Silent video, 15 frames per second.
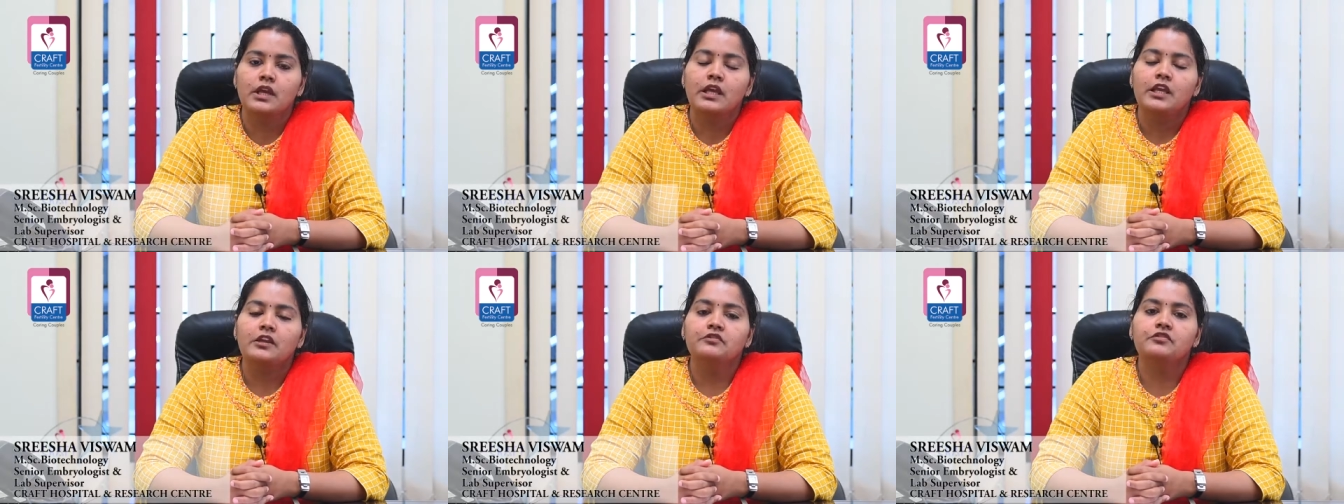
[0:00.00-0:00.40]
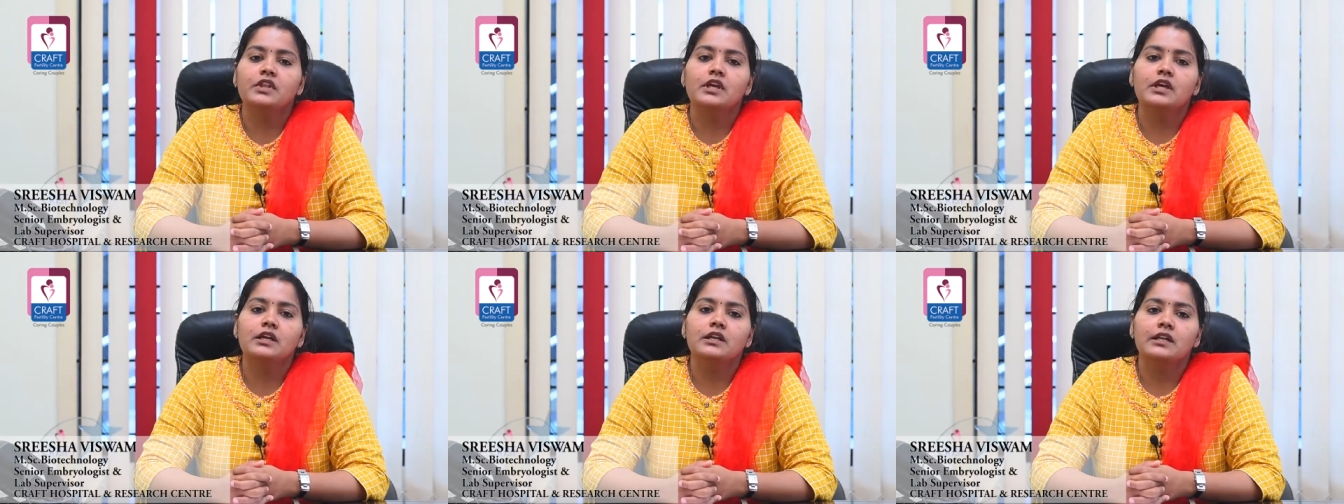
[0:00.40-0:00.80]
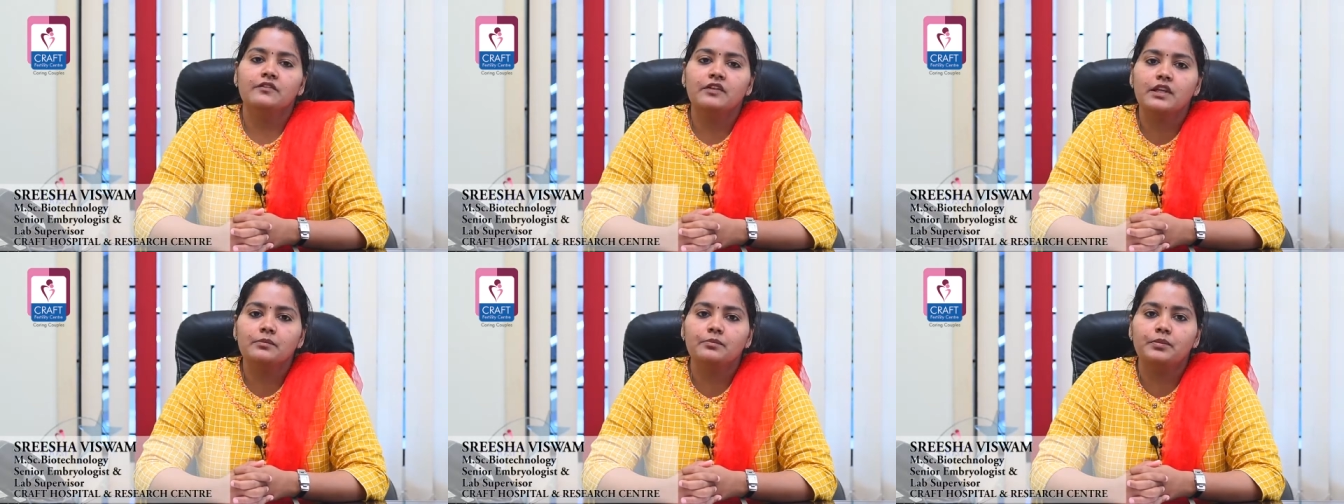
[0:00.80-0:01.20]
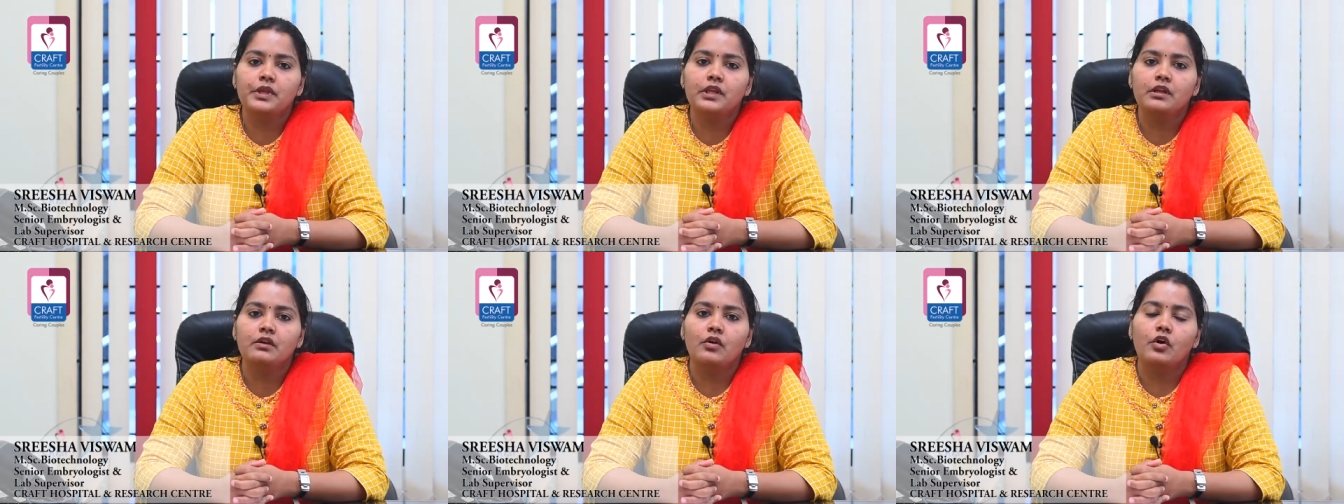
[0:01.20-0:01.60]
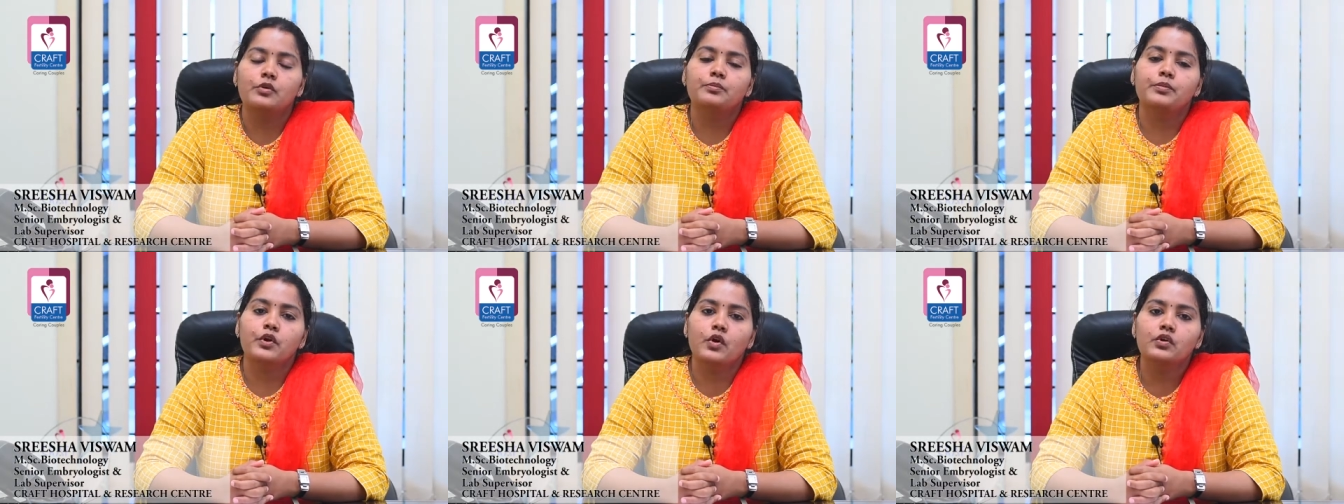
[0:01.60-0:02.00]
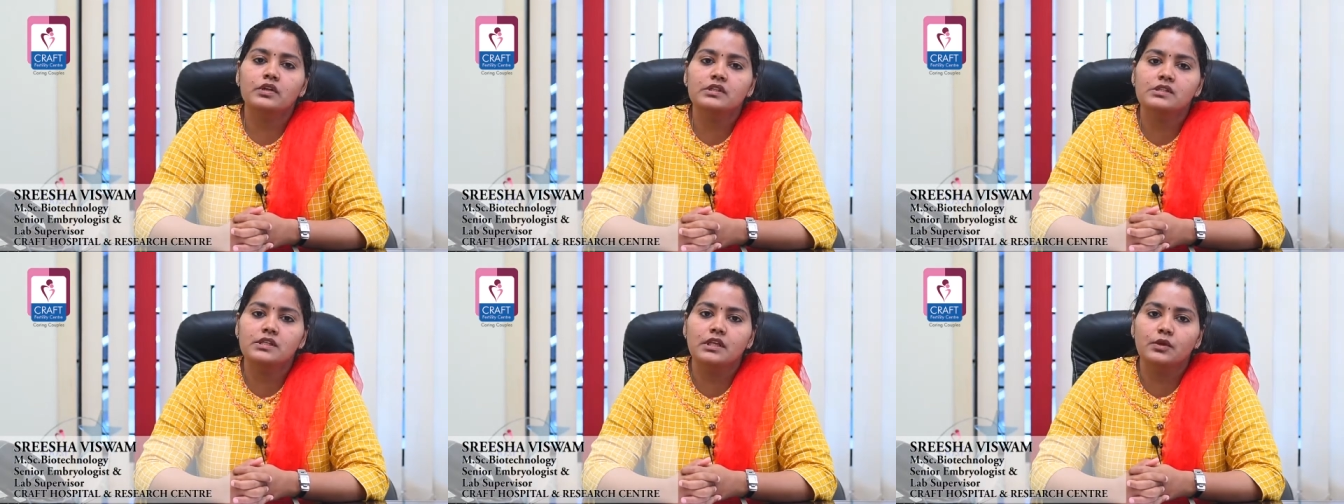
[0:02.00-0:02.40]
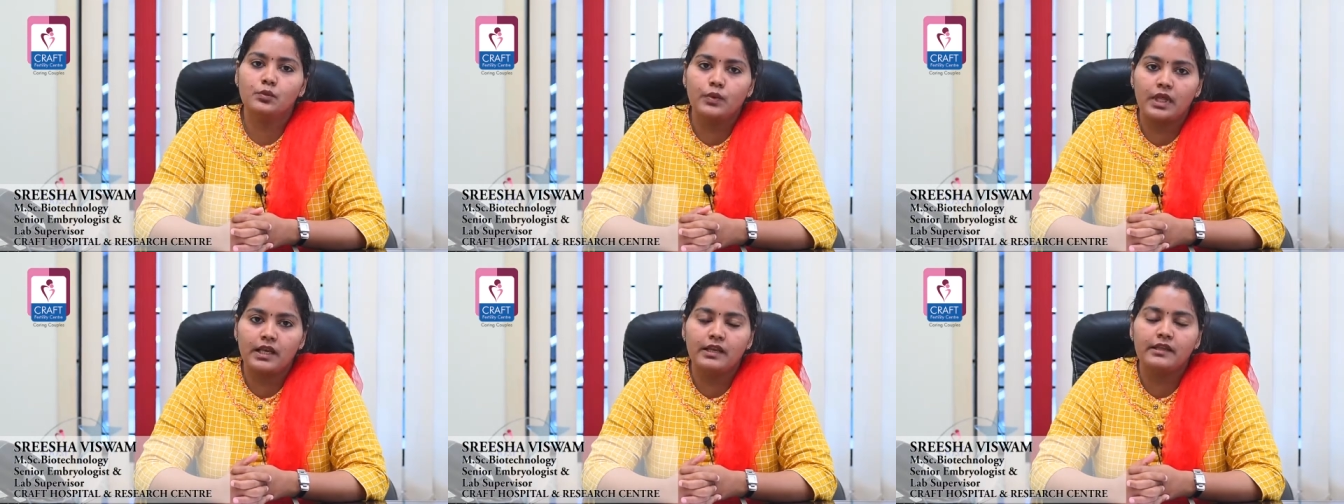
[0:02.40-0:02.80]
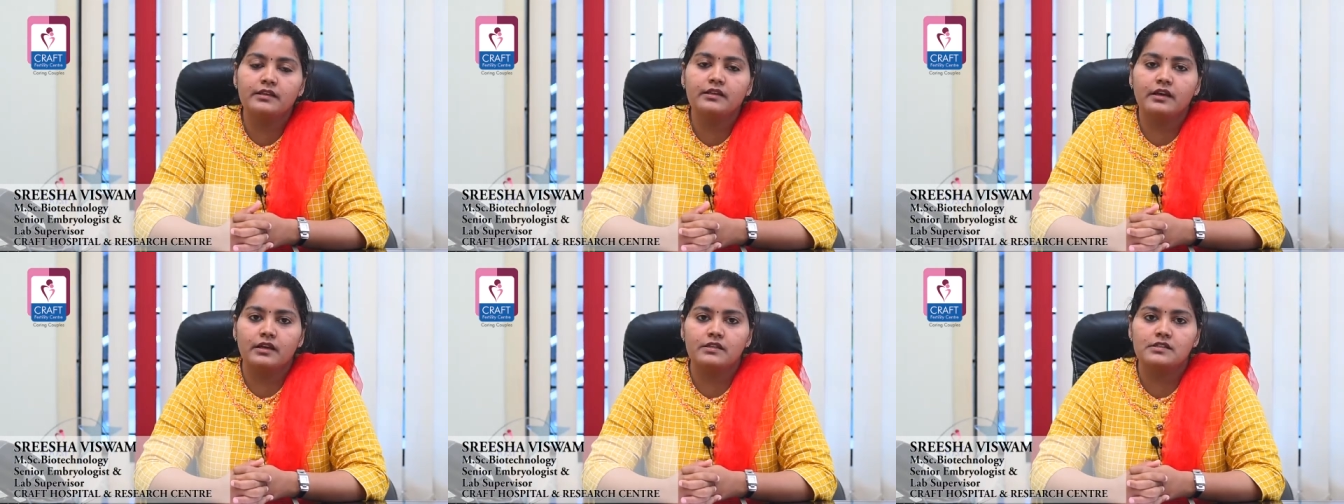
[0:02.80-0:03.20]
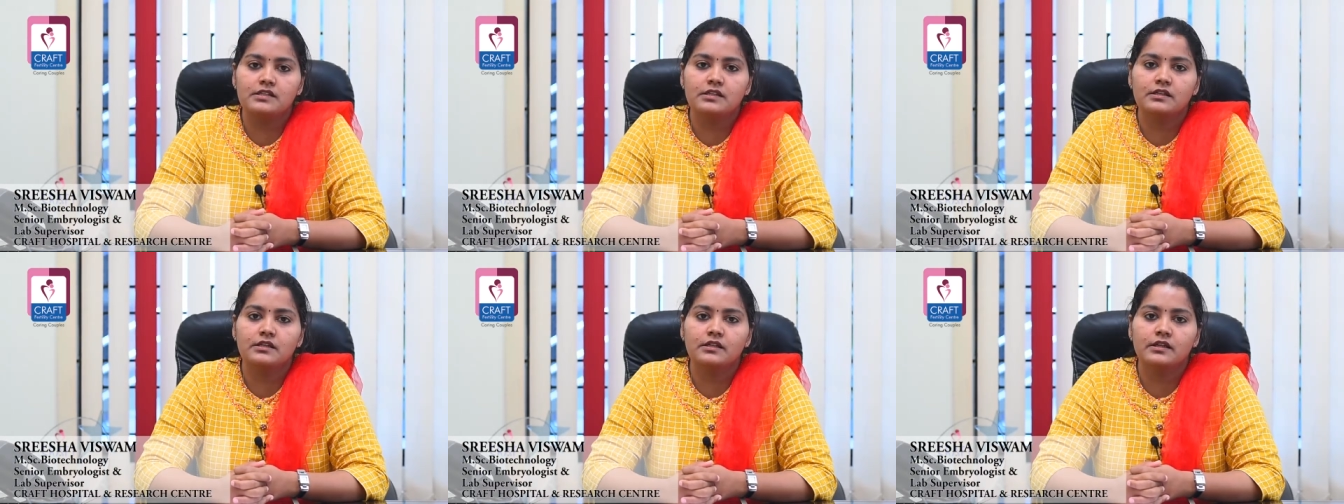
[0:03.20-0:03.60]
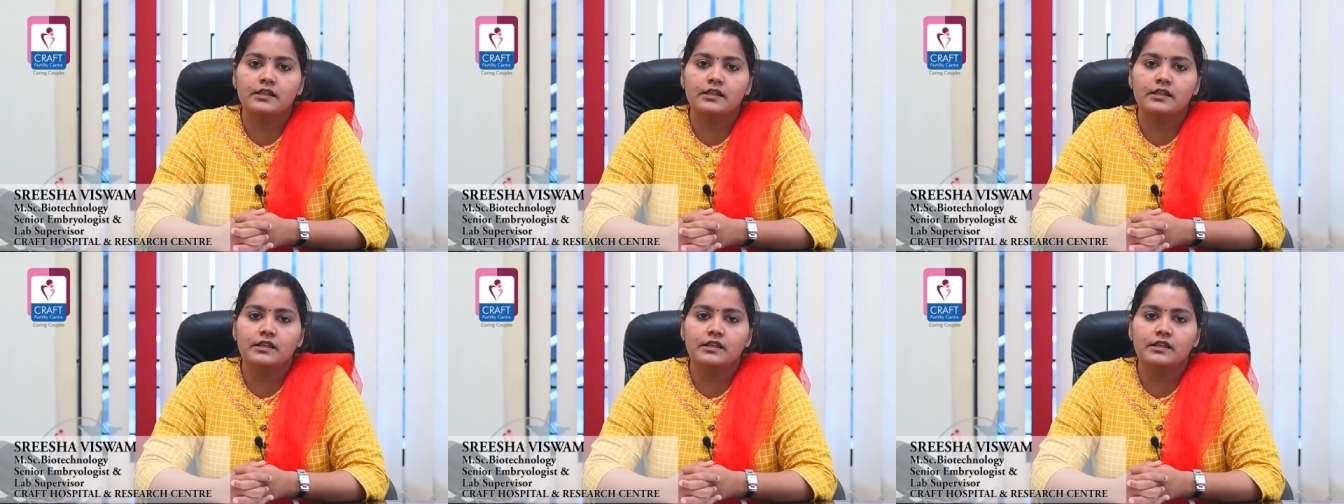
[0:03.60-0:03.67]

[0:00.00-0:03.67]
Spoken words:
if they are developing or progressing well in culture,